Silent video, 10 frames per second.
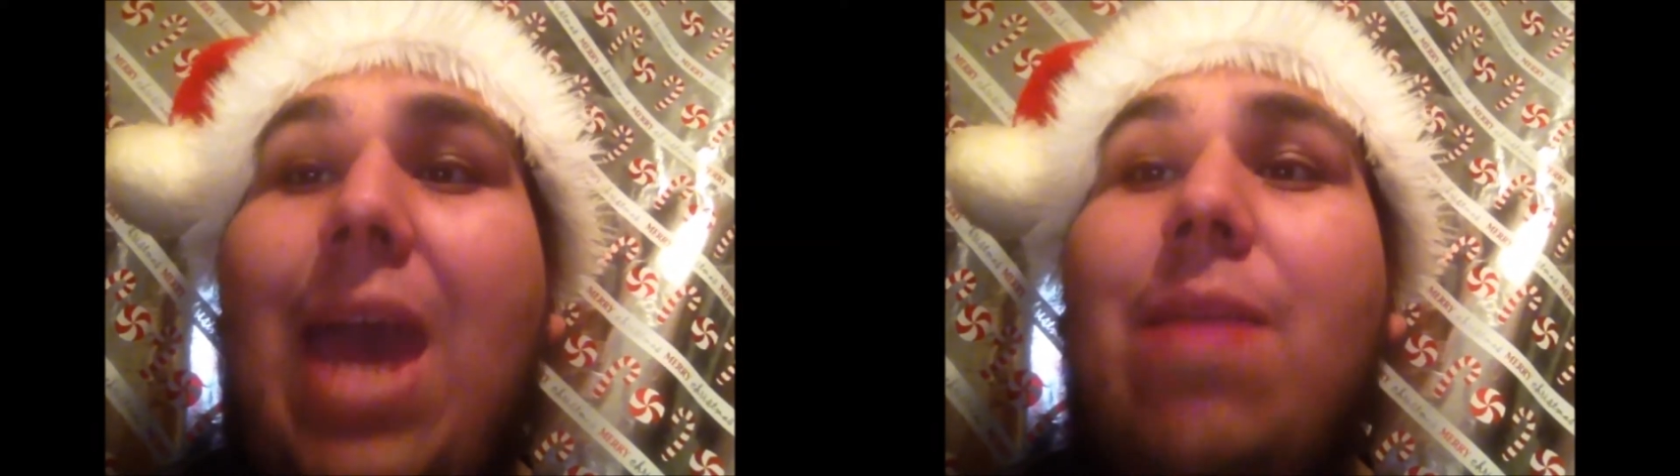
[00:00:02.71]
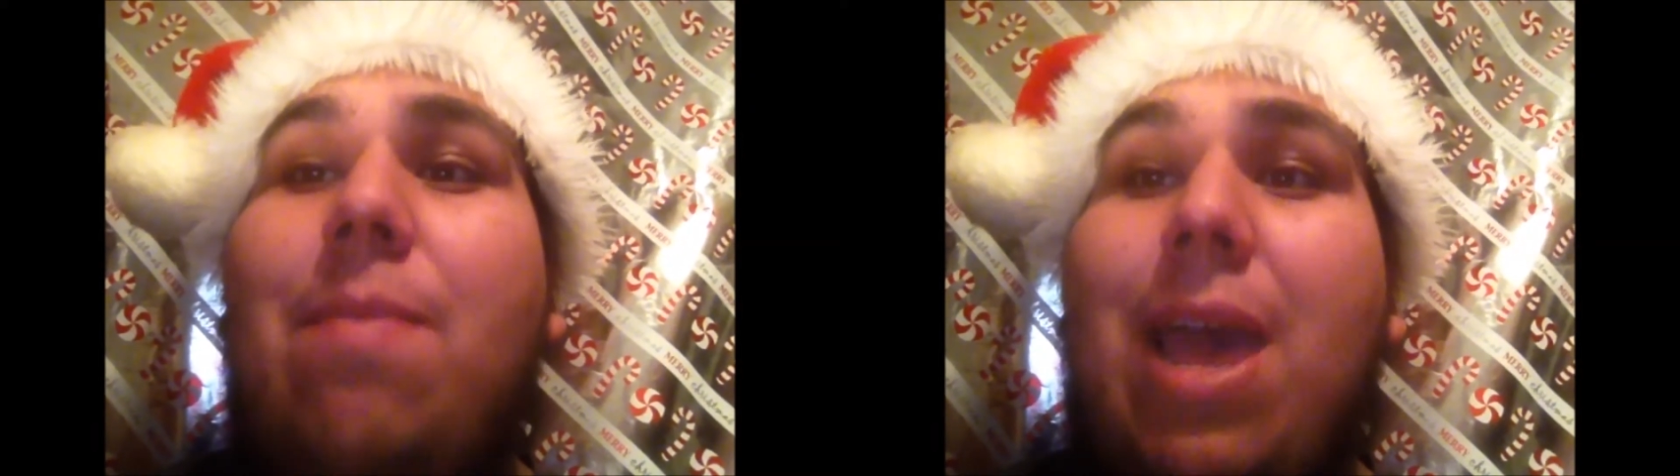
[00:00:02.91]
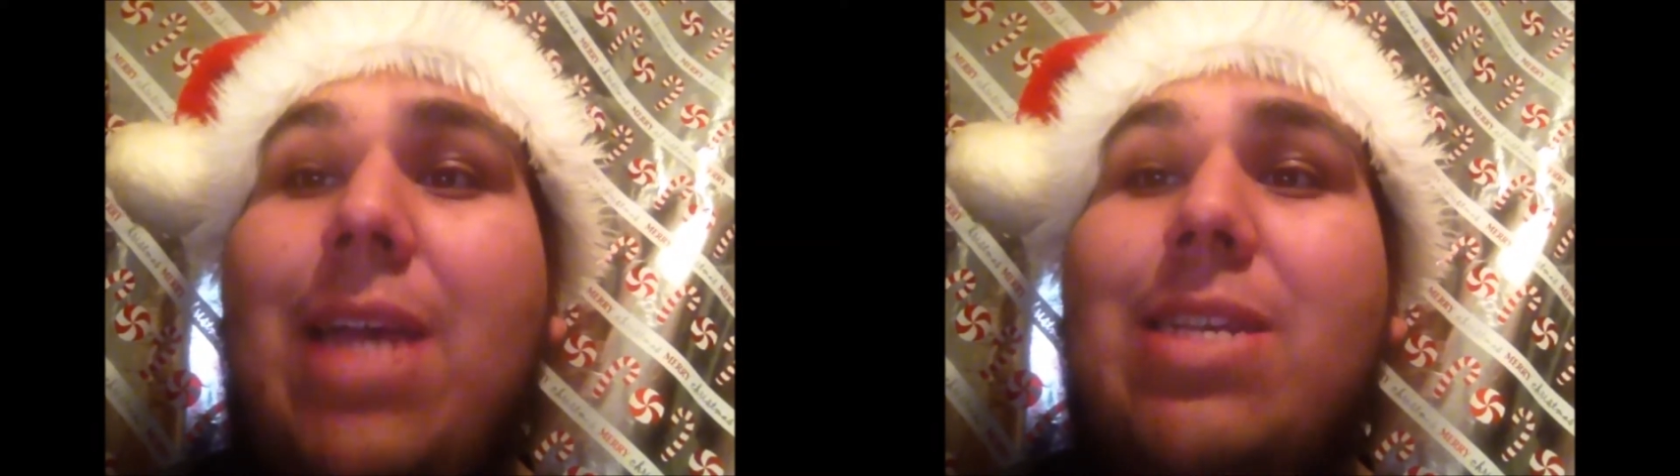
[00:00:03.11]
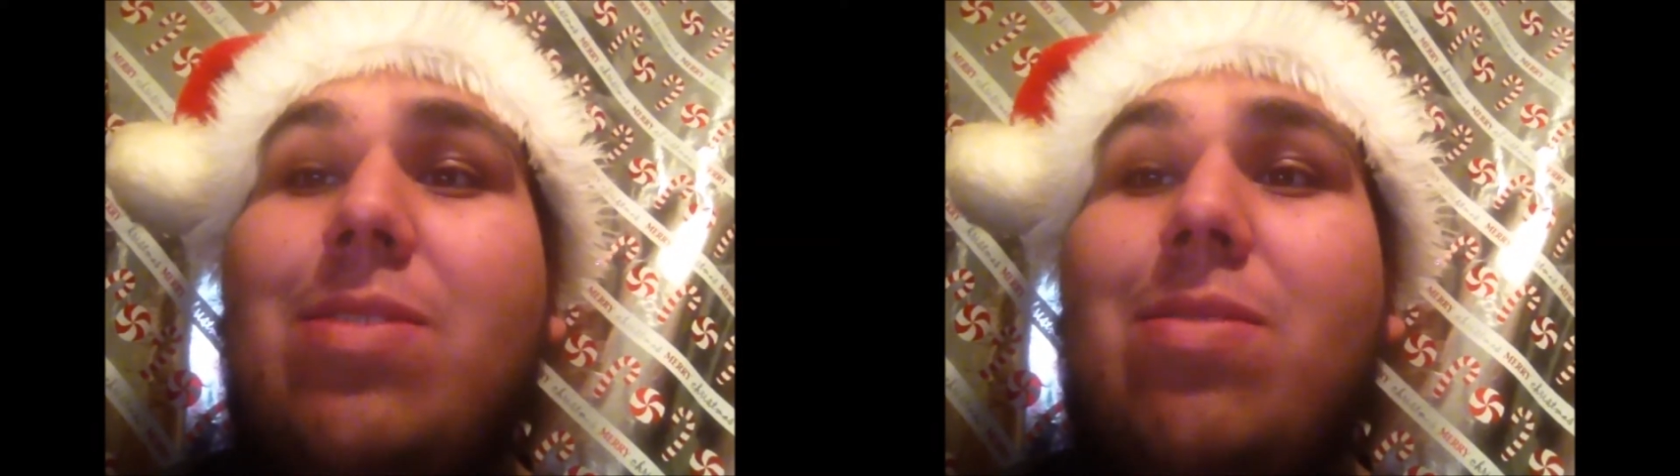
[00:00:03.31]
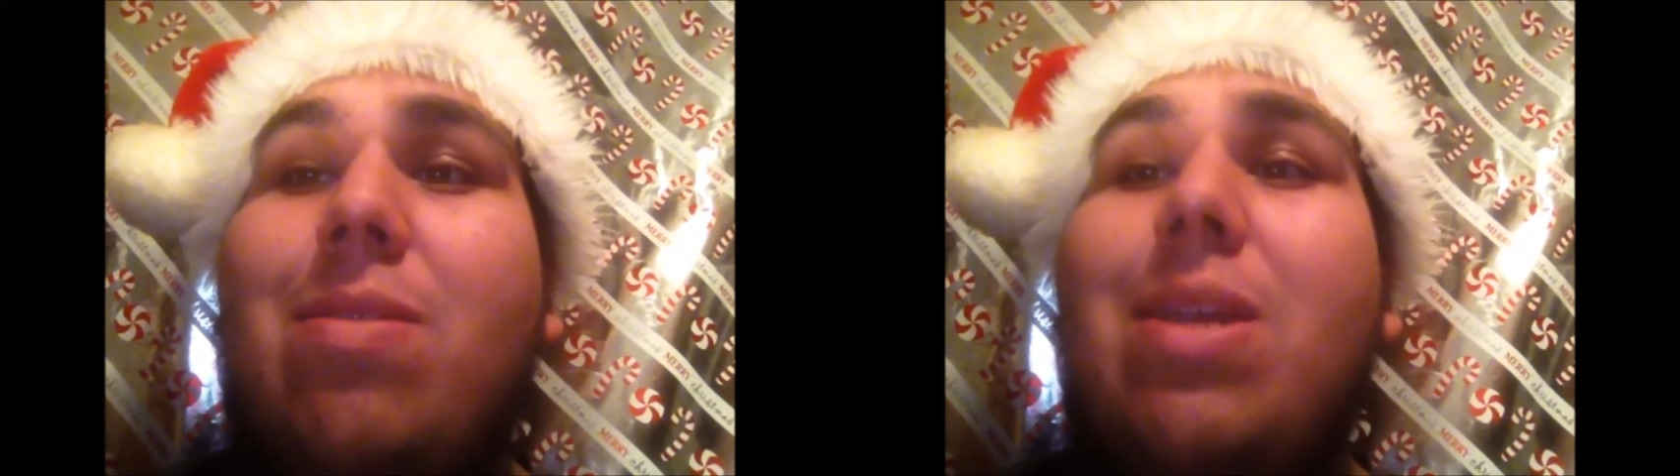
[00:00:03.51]
Adam
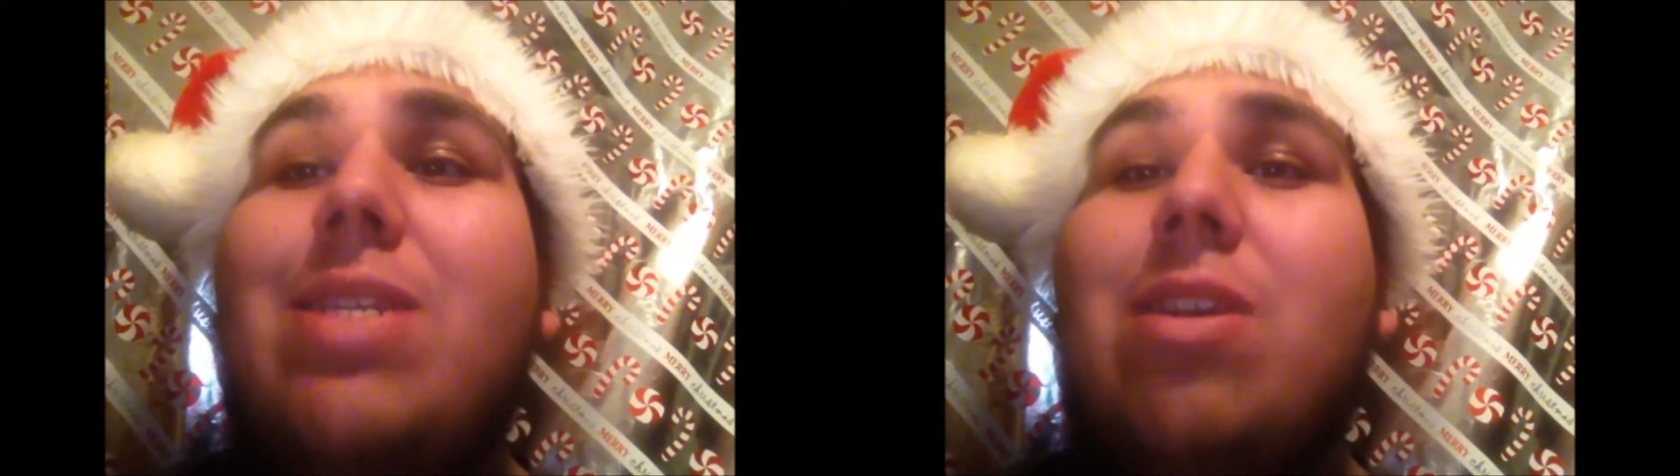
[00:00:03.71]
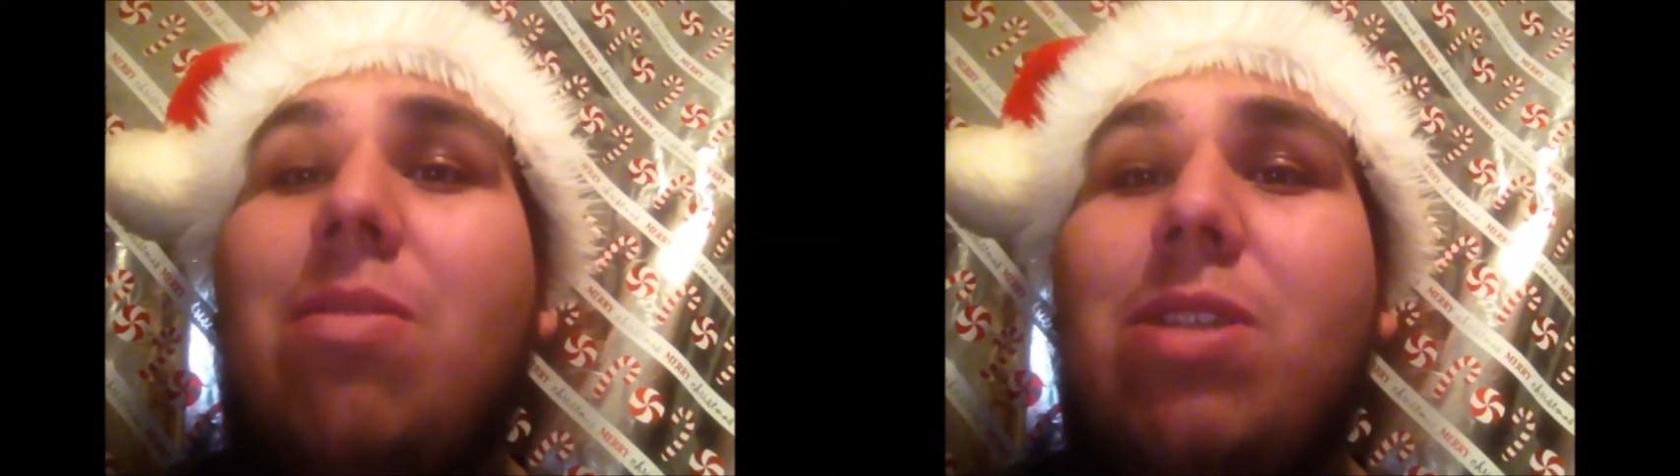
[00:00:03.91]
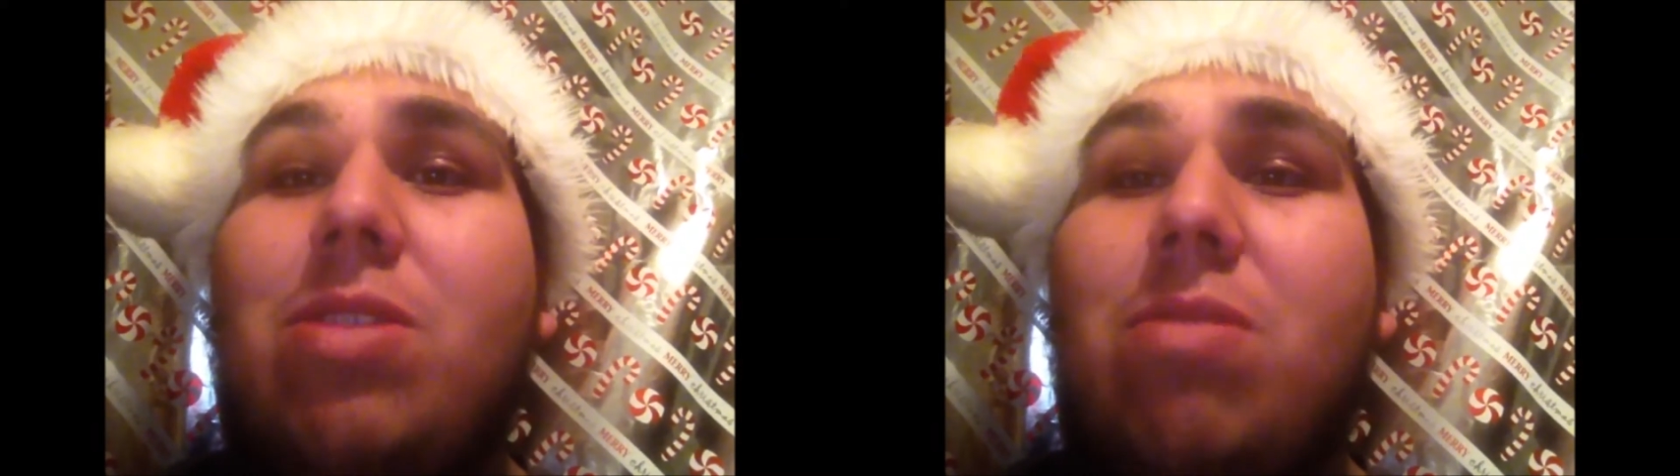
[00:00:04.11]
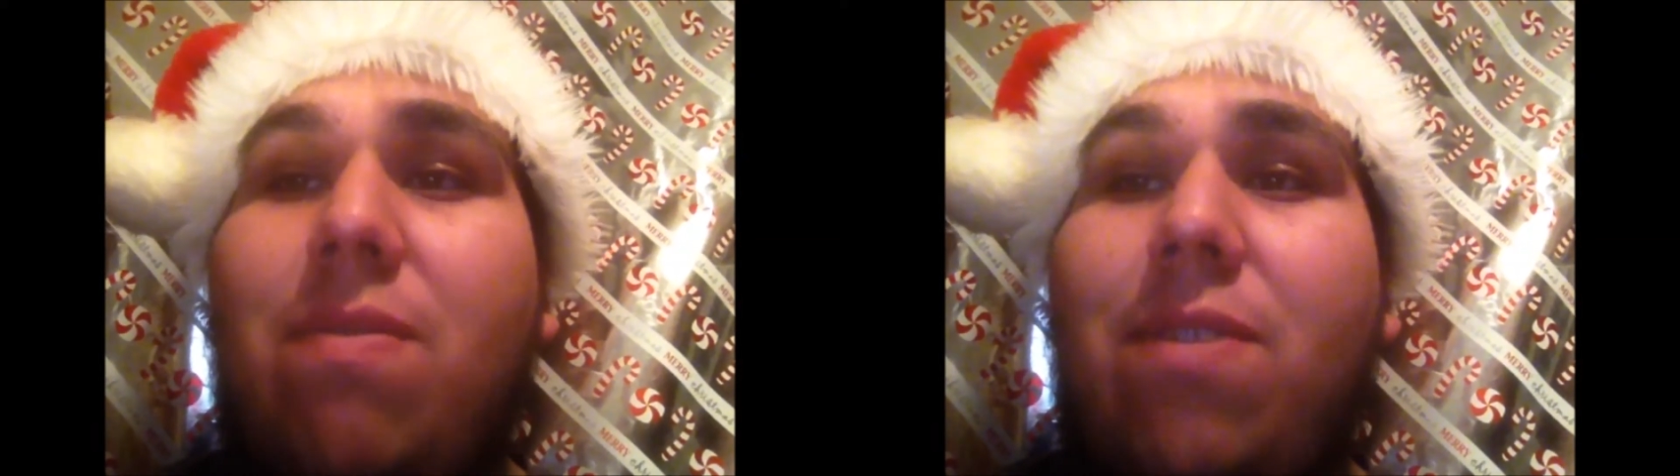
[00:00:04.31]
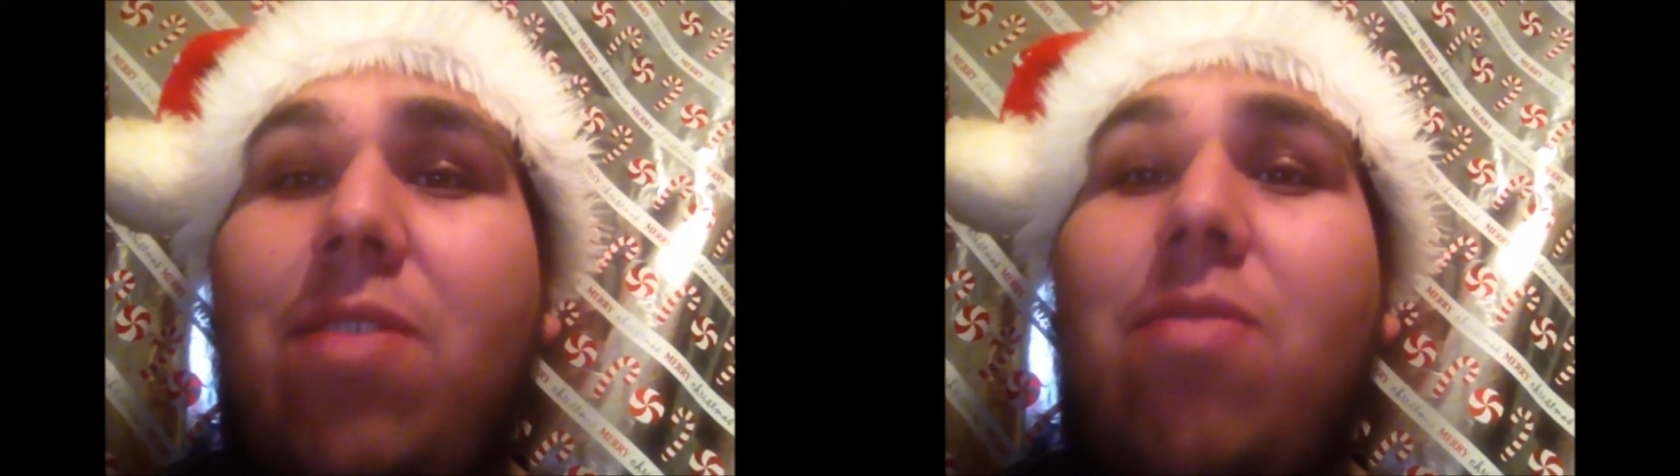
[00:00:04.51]
Haskell is going to
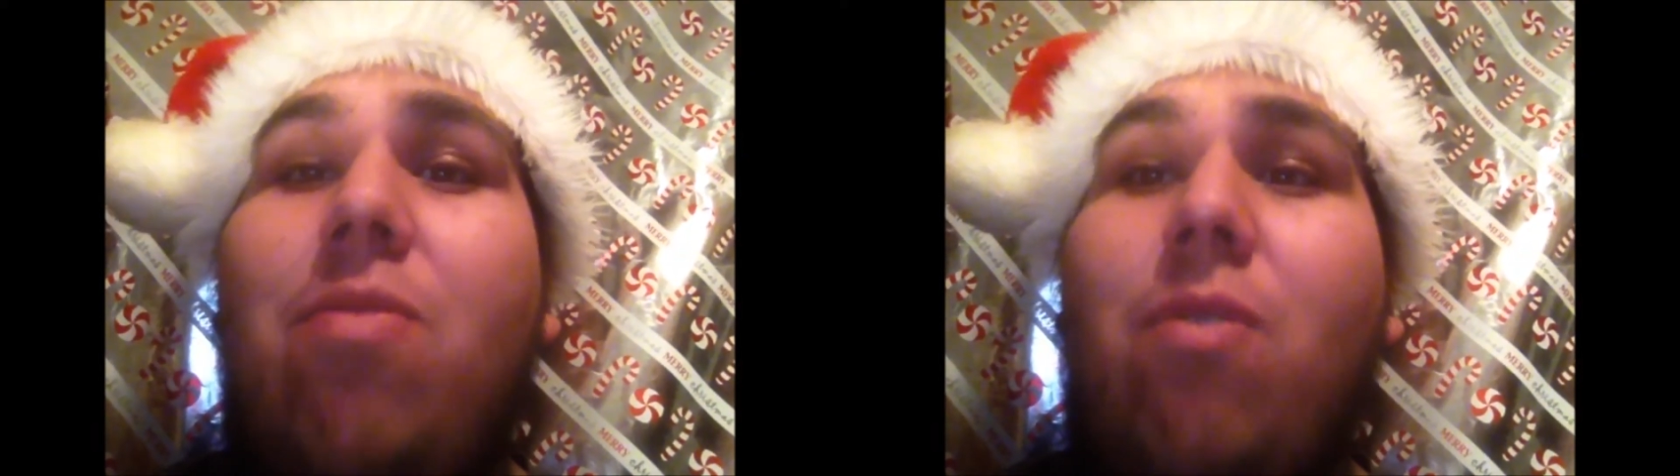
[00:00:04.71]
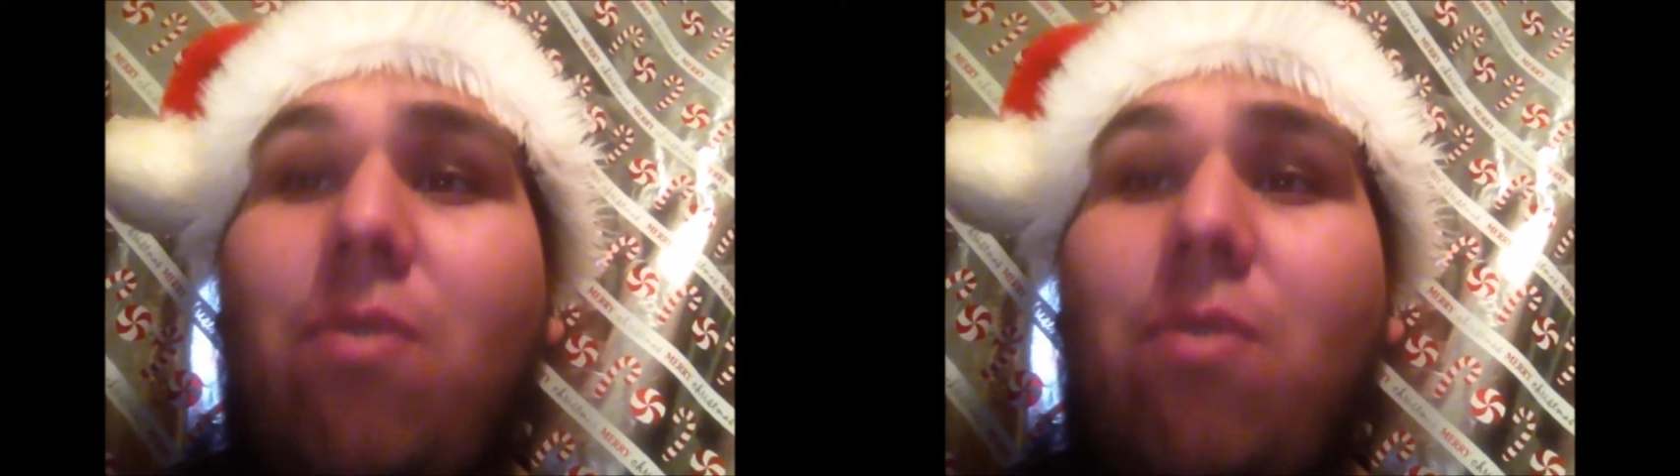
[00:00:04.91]
review